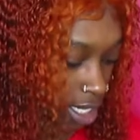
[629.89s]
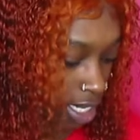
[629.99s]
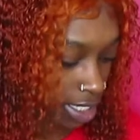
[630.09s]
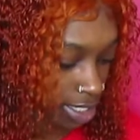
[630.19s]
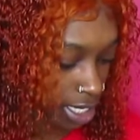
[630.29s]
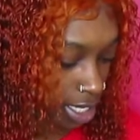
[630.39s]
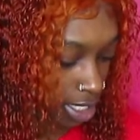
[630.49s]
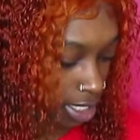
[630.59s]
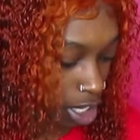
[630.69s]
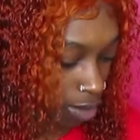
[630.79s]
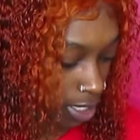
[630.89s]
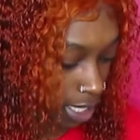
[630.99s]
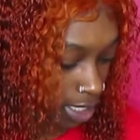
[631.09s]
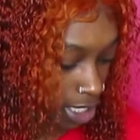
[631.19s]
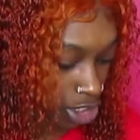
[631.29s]
like I said, then y'all would
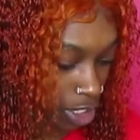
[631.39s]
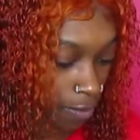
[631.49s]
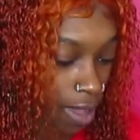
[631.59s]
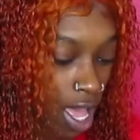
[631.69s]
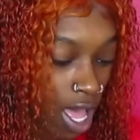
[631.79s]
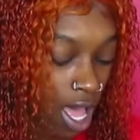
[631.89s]
like that show.